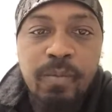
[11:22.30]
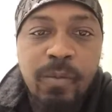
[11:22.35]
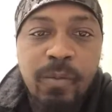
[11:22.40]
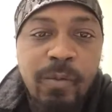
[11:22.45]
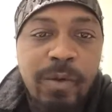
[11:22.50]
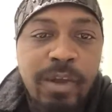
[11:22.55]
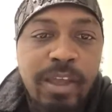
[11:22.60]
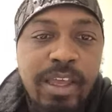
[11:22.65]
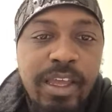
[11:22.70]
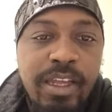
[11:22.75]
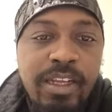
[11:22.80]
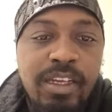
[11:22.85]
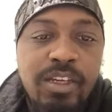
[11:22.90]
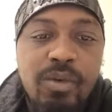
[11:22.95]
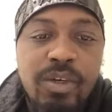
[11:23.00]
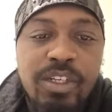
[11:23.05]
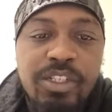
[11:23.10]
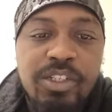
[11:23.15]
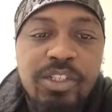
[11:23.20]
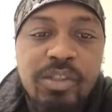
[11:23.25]
Right? Any
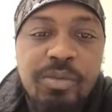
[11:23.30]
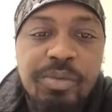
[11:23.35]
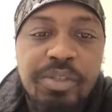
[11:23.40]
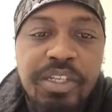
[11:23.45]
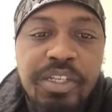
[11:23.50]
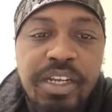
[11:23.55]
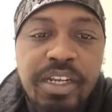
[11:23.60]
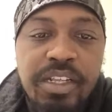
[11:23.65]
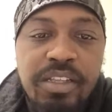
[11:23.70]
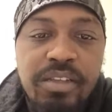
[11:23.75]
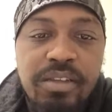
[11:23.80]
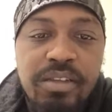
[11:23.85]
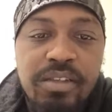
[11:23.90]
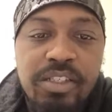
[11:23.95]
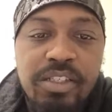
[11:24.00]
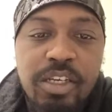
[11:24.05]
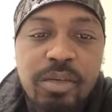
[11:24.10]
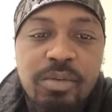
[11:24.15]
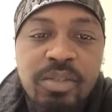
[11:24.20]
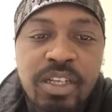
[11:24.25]
questions pertaining to the
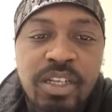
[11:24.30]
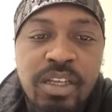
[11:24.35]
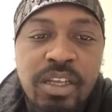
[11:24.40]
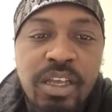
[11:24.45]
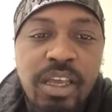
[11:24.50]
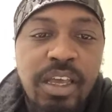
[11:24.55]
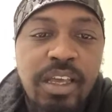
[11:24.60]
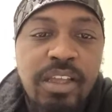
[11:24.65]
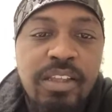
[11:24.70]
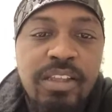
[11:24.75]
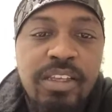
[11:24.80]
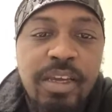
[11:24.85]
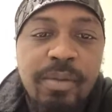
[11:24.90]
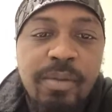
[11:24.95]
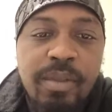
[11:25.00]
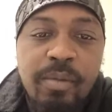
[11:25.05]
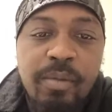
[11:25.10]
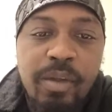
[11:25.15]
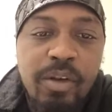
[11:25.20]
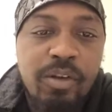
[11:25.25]
subject,
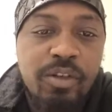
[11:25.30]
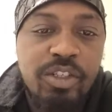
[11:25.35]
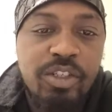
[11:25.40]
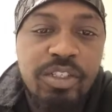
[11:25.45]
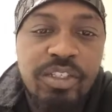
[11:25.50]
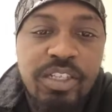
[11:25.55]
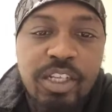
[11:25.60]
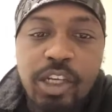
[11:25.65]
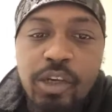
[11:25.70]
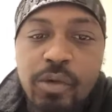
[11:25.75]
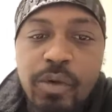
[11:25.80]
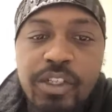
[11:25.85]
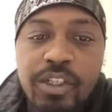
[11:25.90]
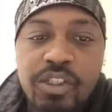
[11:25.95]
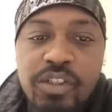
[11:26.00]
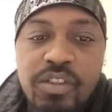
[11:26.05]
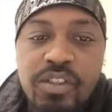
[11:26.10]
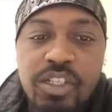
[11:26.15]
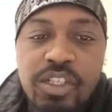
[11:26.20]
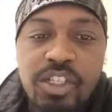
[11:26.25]
type them in, or just any
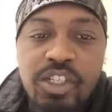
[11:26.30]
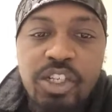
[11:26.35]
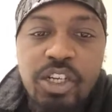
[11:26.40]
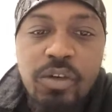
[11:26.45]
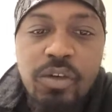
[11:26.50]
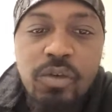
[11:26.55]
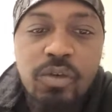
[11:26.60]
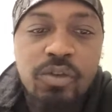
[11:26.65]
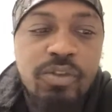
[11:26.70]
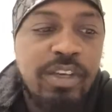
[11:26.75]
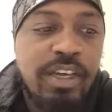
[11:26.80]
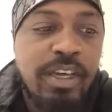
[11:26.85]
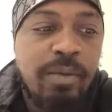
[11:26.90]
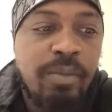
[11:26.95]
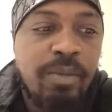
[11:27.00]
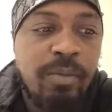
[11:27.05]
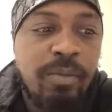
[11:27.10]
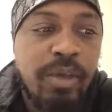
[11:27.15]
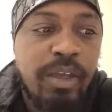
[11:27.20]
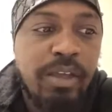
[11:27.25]
questions in general,
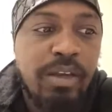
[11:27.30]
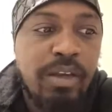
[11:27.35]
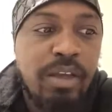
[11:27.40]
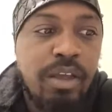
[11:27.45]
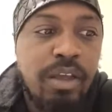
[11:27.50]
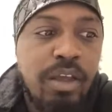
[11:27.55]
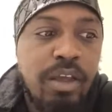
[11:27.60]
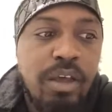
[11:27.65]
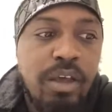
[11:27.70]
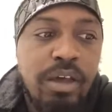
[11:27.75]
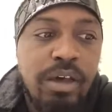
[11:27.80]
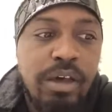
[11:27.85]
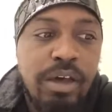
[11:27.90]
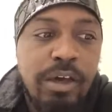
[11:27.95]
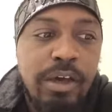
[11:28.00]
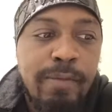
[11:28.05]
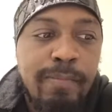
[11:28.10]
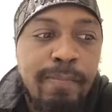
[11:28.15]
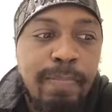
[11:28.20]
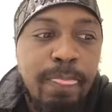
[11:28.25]
type them in.
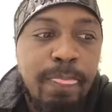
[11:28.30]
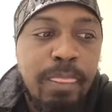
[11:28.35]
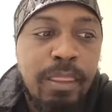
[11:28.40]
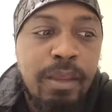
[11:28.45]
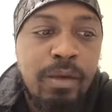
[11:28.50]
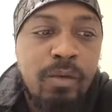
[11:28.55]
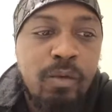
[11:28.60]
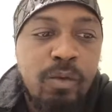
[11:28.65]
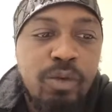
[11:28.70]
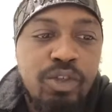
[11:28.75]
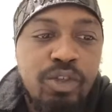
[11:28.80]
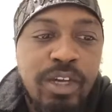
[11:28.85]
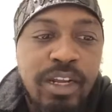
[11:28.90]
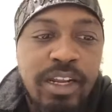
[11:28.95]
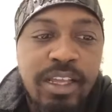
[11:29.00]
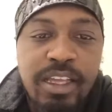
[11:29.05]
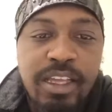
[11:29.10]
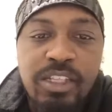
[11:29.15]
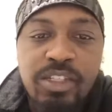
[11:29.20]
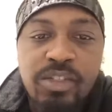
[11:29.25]
We'll try
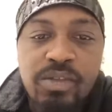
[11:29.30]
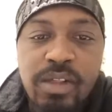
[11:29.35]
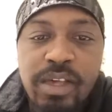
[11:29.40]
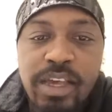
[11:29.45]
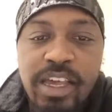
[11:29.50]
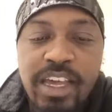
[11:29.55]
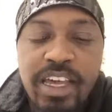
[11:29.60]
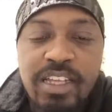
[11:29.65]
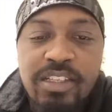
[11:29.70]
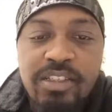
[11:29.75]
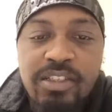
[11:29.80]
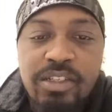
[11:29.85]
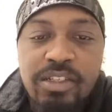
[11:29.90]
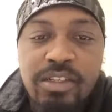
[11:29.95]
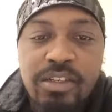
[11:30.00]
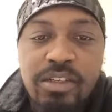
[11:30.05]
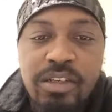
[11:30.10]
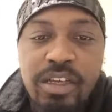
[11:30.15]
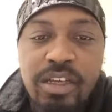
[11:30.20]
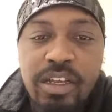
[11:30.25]
to get you the
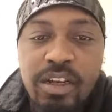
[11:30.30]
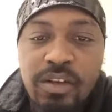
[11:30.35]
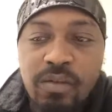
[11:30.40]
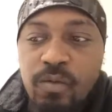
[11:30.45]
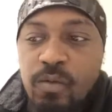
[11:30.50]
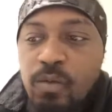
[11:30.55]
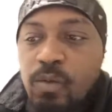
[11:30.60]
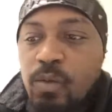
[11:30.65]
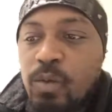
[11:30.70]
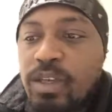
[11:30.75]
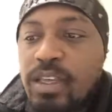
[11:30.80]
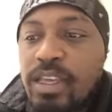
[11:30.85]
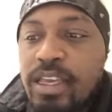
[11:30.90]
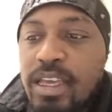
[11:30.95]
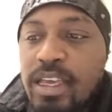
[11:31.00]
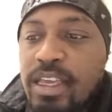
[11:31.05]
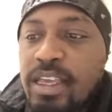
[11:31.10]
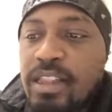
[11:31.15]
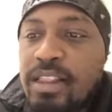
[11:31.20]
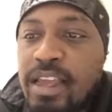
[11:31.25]
answer, and if we
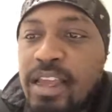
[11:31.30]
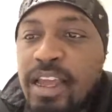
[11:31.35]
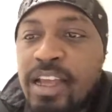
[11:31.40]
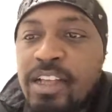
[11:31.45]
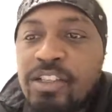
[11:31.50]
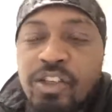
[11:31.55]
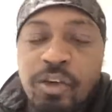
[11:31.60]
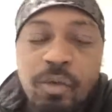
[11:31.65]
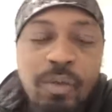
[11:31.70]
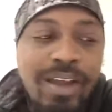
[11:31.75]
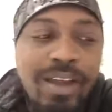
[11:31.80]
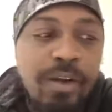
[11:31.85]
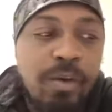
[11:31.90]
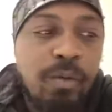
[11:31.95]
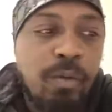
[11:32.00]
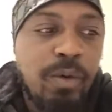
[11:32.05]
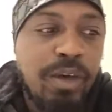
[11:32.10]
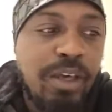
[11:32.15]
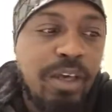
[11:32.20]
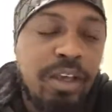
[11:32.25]
can't get the answer right
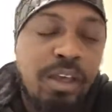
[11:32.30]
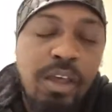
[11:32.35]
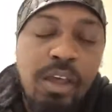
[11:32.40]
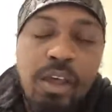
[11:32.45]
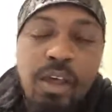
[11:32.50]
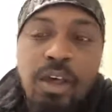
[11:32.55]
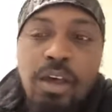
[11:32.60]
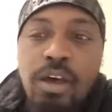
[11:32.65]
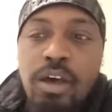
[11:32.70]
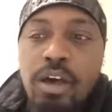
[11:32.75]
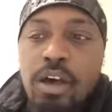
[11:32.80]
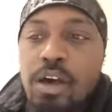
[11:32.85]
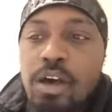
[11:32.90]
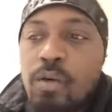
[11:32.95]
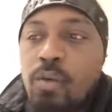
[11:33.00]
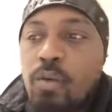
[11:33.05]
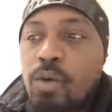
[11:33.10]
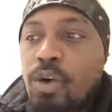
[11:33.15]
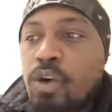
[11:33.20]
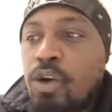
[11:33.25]
away,
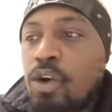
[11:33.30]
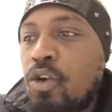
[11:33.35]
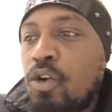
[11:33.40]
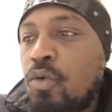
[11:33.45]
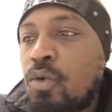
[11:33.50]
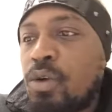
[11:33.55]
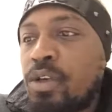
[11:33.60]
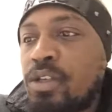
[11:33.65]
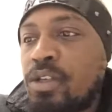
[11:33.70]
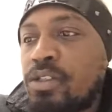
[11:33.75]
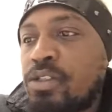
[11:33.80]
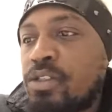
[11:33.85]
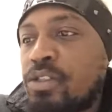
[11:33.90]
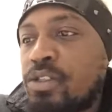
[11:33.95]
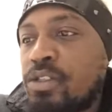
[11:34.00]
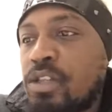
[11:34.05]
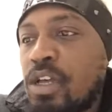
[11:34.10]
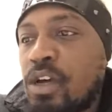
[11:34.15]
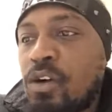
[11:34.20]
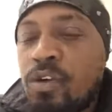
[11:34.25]
I'll
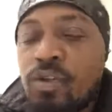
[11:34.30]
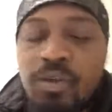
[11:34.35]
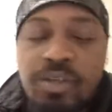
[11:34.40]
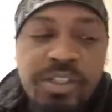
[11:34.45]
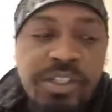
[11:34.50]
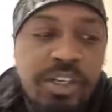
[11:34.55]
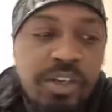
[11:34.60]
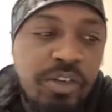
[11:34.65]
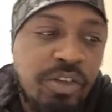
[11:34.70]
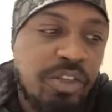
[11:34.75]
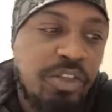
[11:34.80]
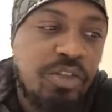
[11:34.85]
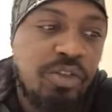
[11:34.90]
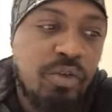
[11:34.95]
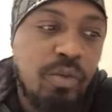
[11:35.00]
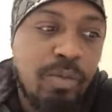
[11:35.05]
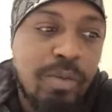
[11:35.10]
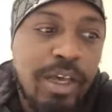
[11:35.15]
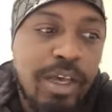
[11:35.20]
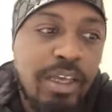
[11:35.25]
always tell you to
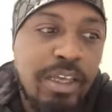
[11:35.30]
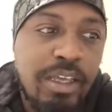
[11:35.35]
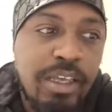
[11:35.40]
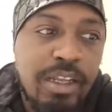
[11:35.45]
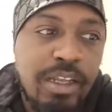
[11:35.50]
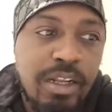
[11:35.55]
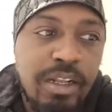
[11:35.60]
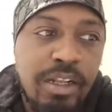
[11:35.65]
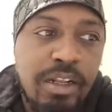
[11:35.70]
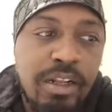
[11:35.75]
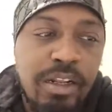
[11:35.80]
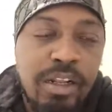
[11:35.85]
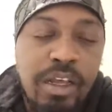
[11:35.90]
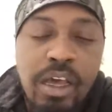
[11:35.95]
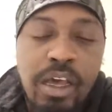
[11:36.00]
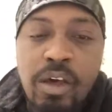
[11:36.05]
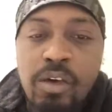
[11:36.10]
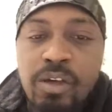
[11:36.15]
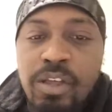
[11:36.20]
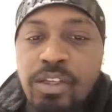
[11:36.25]
tune back in, and
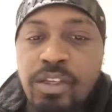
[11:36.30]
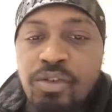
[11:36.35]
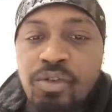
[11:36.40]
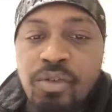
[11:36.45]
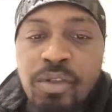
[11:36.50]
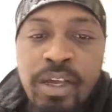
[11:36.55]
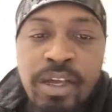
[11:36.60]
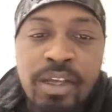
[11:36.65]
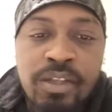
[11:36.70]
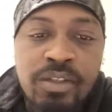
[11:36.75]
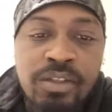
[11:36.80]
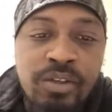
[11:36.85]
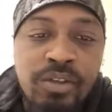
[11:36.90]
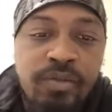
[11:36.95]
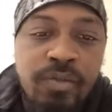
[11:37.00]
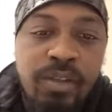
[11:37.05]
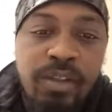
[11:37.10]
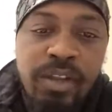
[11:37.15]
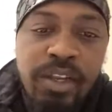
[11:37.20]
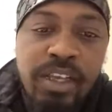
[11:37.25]
I'll get you the answer
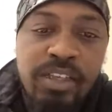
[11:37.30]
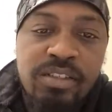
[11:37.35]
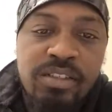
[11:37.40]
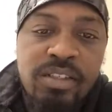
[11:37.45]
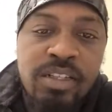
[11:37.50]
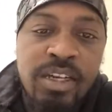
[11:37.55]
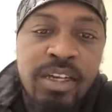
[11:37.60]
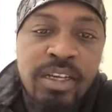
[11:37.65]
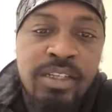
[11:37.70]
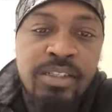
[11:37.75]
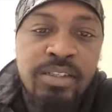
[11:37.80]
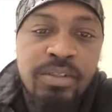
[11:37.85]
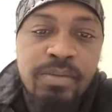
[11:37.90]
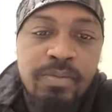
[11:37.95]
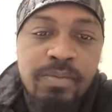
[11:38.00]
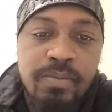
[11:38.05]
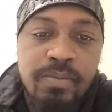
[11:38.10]
for the next class.